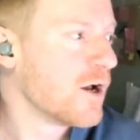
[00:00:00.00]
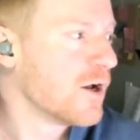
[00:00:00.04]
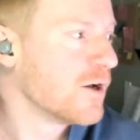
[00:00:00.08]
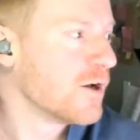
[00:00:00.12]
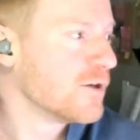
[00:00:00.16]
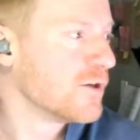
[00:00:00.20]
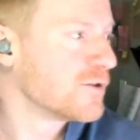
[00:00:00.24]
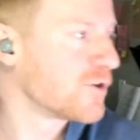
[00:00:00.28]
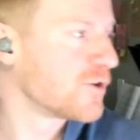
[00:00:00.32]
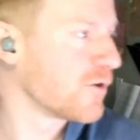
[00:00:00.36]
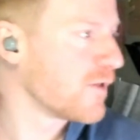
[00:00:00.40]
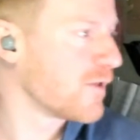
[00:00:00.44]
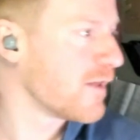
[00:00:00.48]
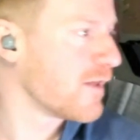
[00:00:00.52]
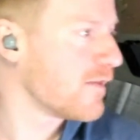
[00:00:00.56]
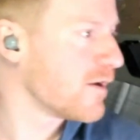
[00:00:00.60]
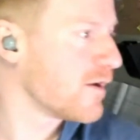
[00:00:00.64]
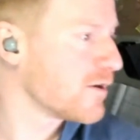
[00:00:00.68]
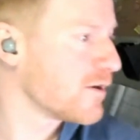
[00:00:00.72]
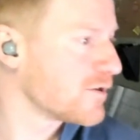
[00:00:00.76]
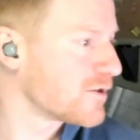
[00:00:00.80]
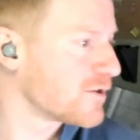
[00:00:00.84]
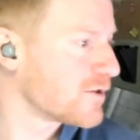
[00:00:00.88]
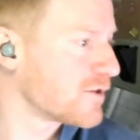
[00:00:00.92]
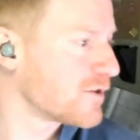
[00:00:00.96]
So then
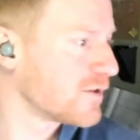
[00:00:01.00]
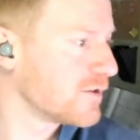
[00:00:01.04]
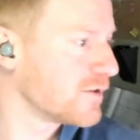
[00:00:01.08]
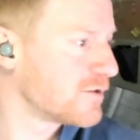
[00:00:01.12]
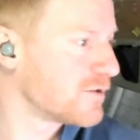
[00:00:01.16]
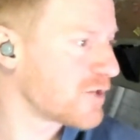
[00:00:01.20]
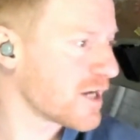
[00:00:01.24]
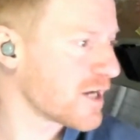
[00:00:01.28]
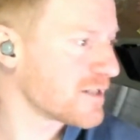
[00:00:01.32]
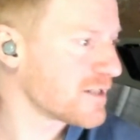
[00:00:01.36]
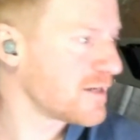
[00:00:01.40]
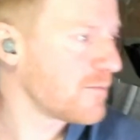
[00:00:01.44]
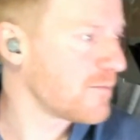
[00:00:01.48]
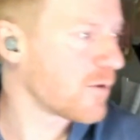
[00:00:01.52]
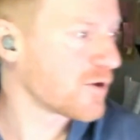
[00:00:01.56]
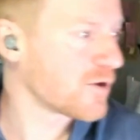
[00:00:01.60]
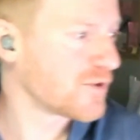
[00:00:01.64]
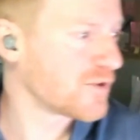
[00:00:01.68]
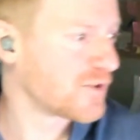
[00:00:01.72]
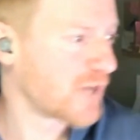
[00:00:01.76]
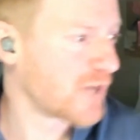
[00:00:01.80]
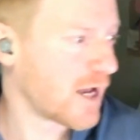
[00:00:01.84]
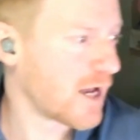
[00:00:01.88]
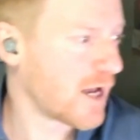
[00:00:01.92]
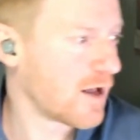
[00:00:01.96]
there's Jesse
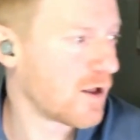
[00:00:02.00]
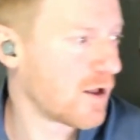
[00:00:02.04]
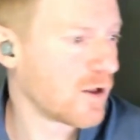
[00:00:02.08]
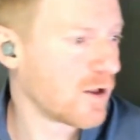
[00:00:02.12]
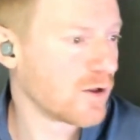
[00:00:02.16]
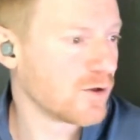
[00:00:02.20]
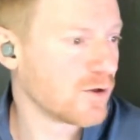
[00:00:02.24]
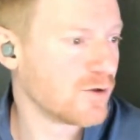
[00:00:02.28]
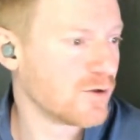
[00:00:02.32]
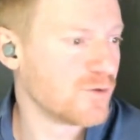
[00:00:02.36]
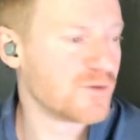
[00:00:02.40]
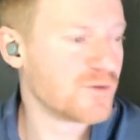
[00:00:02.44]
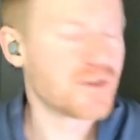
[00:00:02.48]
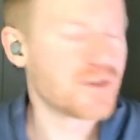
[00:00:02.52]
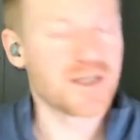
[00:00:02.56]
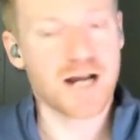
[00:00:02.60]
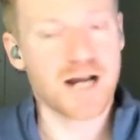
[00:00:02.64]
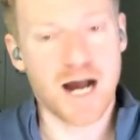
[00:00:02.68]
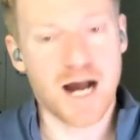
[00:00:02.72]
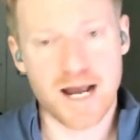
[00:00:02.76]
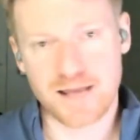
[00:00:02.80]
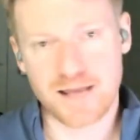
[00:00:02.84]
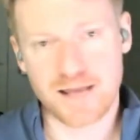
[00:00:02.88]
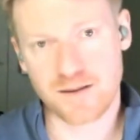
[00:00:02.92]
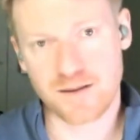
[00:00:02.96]
Marcel, who's the
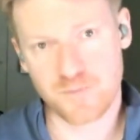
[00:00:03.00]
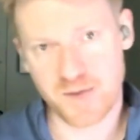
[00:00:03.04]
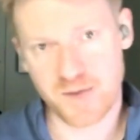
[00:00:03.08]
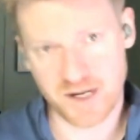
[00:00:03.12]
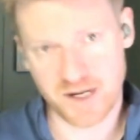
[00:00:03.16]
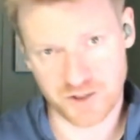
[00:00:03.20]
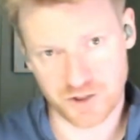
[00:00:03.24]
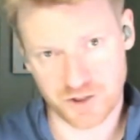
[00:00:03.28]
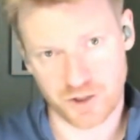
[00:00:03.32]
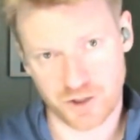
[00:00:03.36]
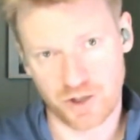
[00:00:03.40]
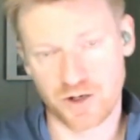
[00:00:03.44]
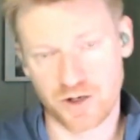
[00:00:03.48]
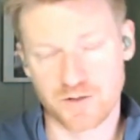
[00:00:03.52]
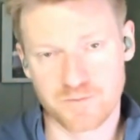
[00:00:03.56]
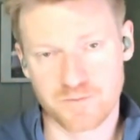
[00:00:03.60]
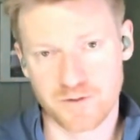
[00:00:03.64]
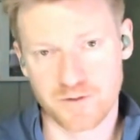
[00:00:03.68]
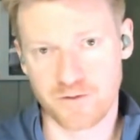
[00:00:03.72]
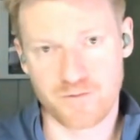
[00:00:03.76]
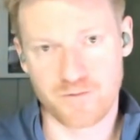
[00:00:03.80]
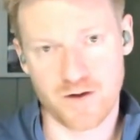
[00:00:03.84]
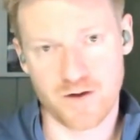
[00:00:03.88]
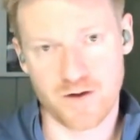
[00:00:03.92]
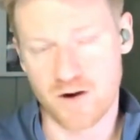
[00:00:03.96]
guy in the picture,
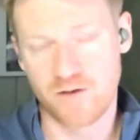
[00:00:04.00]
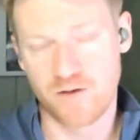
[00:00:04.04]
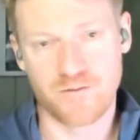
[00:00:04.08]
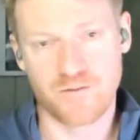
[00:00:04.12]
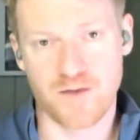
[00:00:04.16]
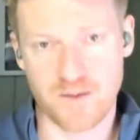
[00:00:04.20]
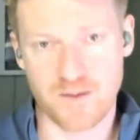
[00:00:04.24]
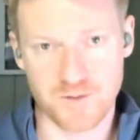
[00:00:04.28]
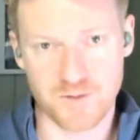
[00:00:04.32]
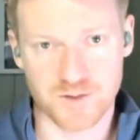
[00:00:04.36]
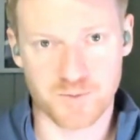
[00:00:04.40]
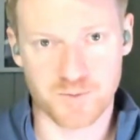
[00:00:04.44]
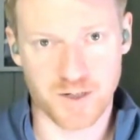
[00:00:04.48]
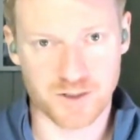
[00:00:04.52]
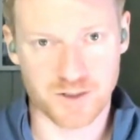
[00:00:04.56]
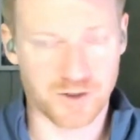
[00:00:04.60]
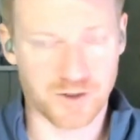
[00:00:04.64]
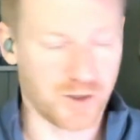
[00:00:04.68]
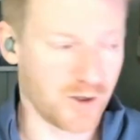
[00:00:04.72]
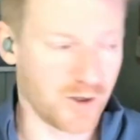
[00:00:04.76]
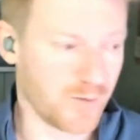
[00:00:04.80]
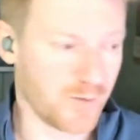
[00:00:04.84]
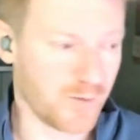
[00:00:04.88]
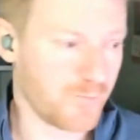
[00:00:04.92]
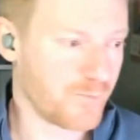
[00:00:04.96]
the very famous
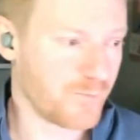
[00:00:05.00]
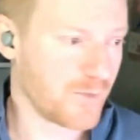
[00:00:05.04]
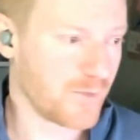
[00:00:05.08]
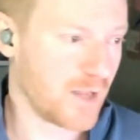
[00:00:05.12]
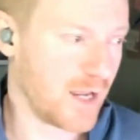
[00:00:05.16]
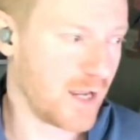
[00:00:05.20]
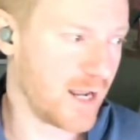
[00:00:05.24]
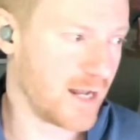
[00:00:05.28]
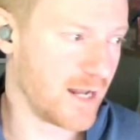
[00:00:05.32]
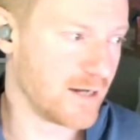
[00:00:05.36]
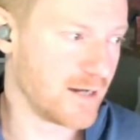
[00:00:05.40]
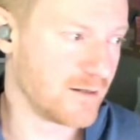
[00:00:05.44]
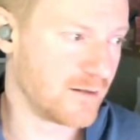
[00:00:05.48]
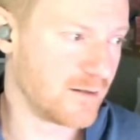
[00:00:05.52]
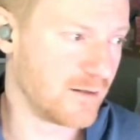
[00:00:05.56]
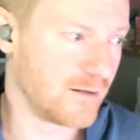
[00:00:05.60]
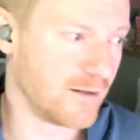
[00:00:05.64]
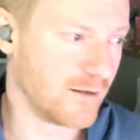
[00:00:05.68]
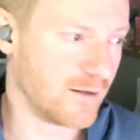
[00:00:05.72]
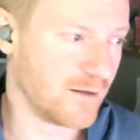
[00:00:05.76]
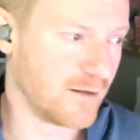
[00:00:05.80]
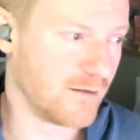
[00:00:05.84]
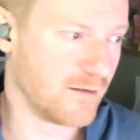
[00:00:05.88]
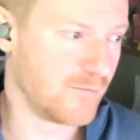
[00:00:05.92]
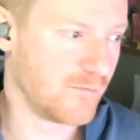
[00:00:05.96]
picture. And
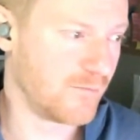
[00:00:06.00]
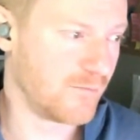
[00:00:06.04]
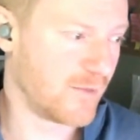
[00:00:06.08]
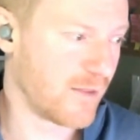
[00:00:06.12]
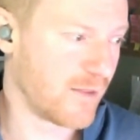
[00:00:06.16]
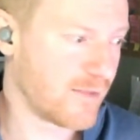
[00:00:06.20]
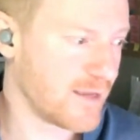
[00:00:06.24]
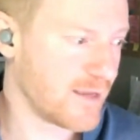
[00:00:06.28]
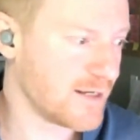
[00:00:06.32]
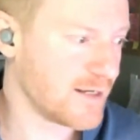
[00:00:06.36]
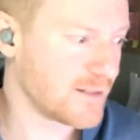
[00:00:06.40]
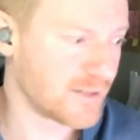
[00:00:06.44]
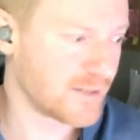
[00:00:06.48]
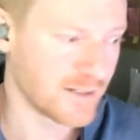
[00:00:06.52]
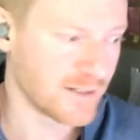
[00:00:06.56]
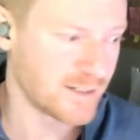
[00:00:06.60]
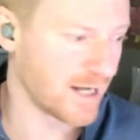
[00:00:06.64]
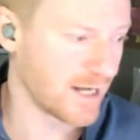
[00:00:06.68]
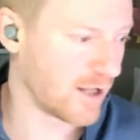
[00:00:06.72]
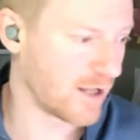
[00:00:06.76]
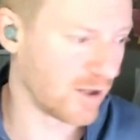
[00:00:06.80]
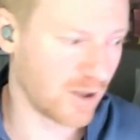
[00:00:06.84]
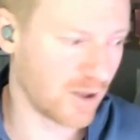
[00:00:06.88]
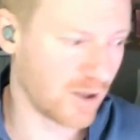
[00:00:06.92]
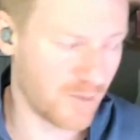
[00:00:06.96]
the things to
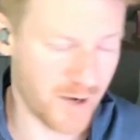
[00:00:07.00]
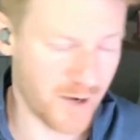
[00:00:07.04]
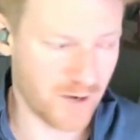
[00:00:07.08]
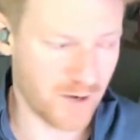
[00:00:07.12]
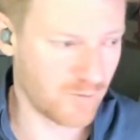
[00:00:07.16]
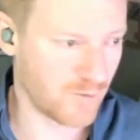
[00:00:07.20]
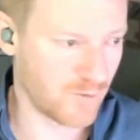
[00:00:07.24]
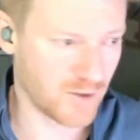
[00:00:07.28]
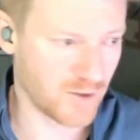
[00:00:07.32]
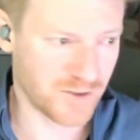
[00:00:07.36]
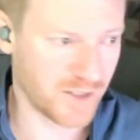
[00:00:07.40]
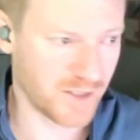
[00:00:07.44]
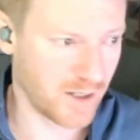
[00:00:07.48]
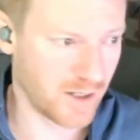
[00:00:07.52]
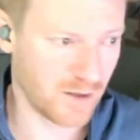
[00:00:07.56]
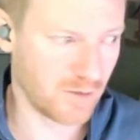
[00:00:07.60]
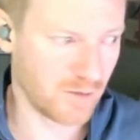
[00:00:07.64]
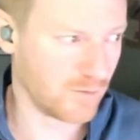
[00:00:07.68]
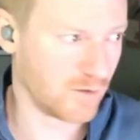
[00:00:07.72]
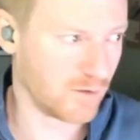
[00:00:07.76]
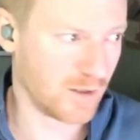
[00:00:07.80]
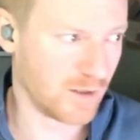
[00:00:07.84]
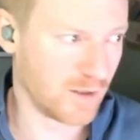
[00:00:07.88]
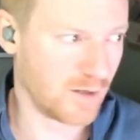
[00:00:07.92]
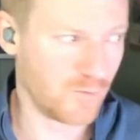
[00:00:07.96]
tell about
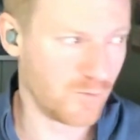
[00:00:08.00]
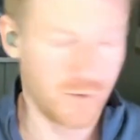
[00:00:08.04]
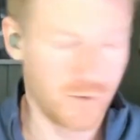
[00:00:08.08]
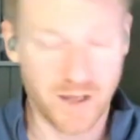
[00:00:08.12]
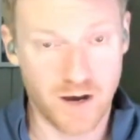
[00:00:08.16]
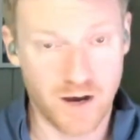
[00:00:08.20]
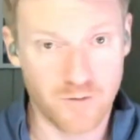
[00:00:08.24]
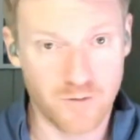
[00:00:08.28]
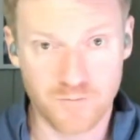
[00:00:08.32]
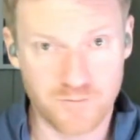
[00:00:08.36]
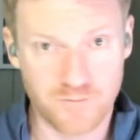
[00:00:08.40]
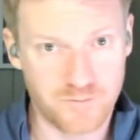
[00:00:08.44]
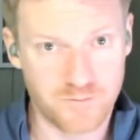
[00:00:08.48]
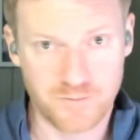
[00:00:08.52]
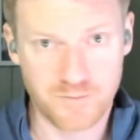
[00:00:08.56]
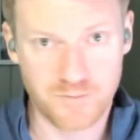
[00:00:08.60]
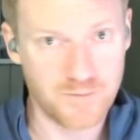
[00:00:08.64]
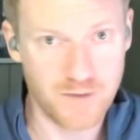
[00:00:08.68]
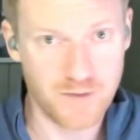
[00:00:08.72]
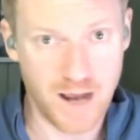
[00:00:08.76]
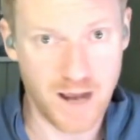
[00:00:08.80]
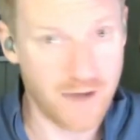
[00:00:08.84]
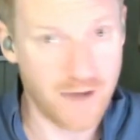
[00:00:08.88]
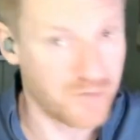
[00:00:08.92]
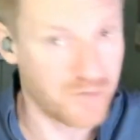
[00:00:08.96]
Marcel, without
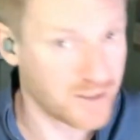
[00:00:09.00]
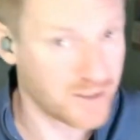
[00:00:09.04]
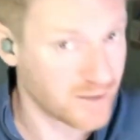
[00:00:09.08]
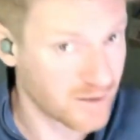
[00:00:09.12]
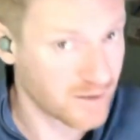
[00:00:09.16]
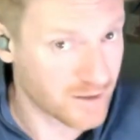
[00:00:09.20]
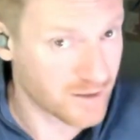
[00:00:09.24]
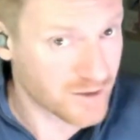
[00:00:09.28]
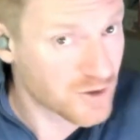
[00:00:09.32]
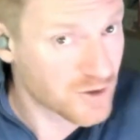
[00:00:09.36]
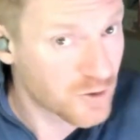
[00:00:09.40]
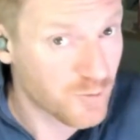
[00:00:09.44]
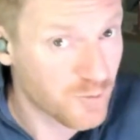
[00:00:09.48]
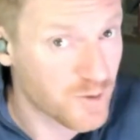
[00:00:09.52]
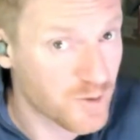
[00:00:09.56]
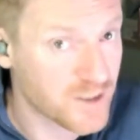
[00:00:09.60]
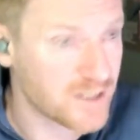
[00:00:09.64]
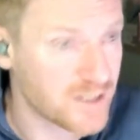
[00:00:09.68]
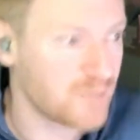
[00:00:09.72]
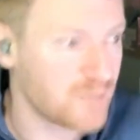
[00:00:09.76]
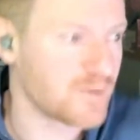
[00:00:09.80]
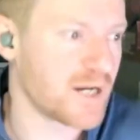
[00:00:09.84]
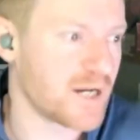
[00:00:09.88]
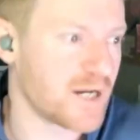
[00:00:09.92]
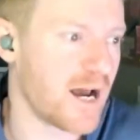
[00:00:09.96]
having done a super
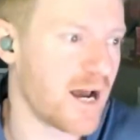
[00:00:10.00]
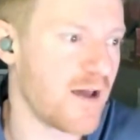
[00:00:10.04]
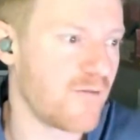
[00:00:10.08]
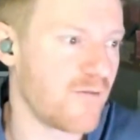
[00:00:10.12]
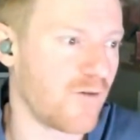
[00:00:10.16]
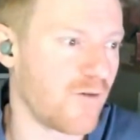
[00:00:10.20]
deep dive,